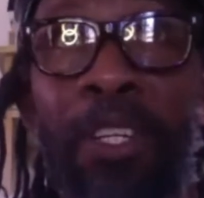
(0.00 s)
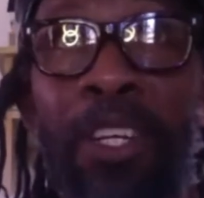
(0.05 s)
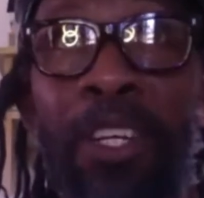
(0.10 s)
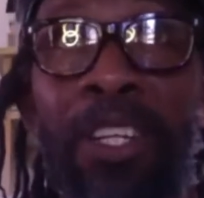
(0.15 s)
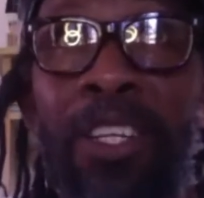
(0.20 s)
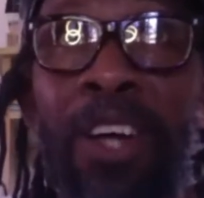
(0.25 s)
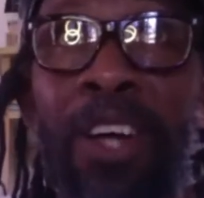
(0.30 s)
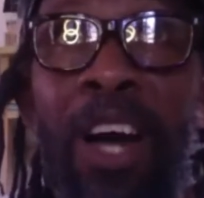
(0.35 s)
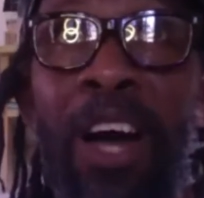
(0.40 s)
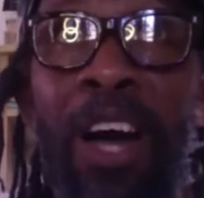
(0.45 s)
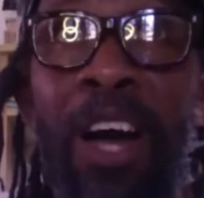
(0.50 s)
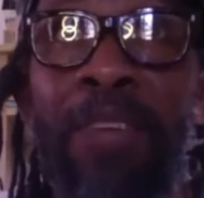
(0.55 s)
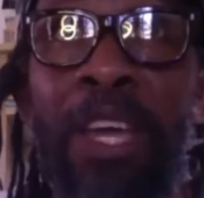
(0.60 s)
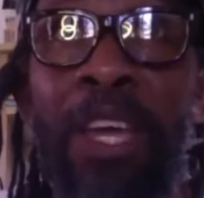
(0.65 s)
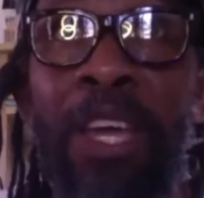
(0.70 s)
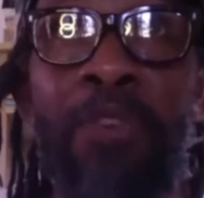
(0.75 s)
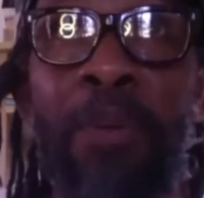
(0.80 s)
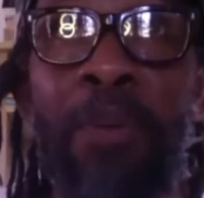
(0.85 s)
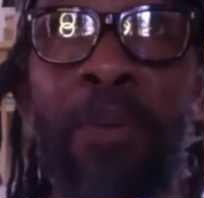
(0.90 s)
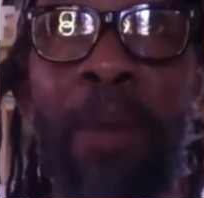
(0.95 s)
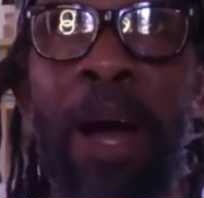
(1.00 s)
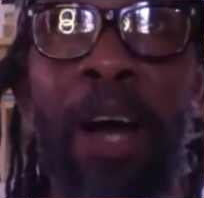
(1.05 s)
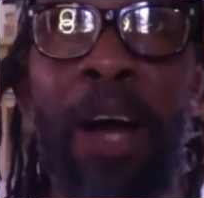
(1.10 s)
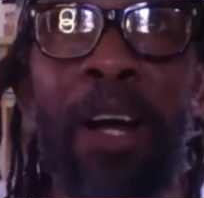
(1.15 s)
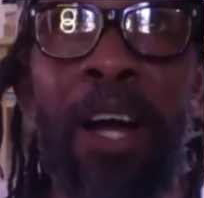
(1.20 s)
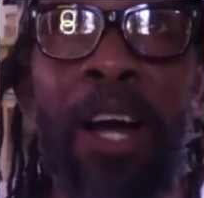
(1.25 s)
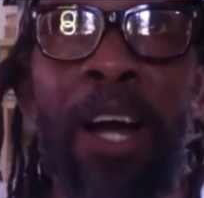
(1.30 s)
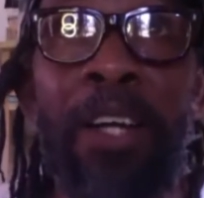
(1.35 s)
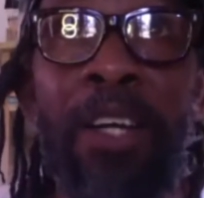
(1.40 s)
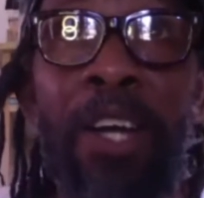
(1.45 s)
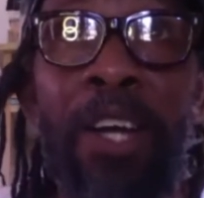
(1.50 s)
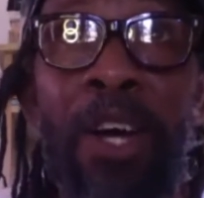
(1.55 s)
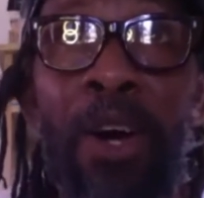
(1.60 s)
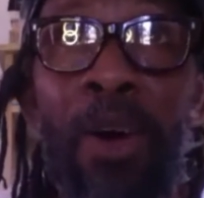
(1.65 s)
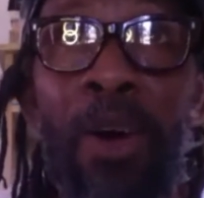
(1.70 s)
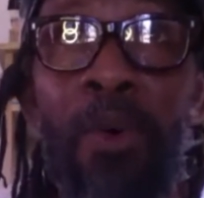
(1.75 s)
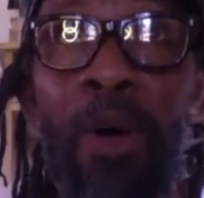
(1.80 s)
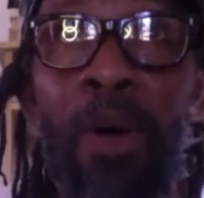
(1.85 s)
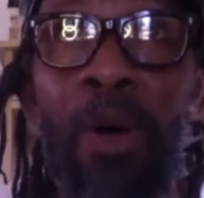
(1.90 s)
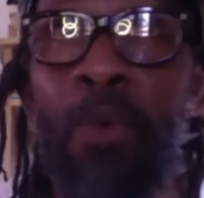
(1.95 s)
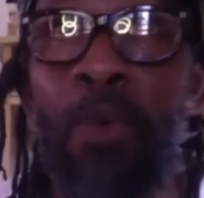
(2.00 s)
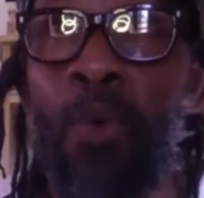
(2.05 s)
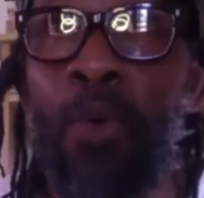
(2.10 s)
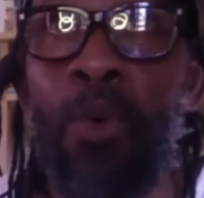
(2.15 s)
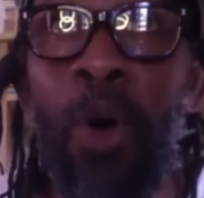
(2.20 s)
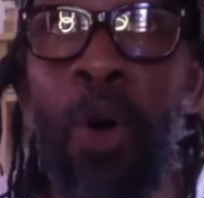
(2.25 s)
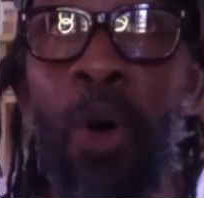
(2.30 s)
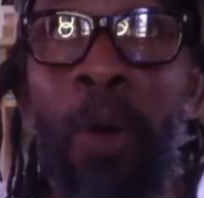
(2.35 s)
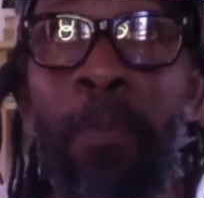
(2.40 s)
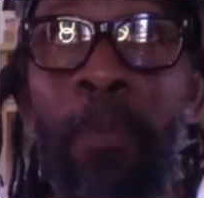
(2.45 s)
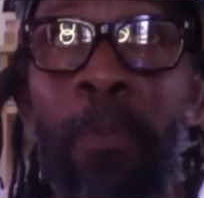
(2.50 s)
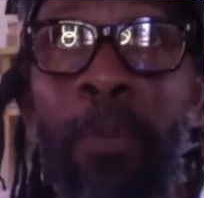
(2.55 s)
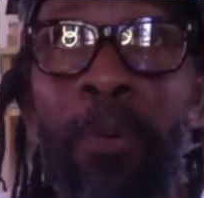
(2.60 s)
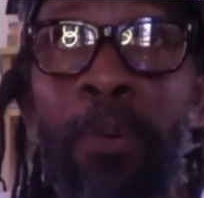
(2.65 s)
You have Henry Morgan, who ruled up,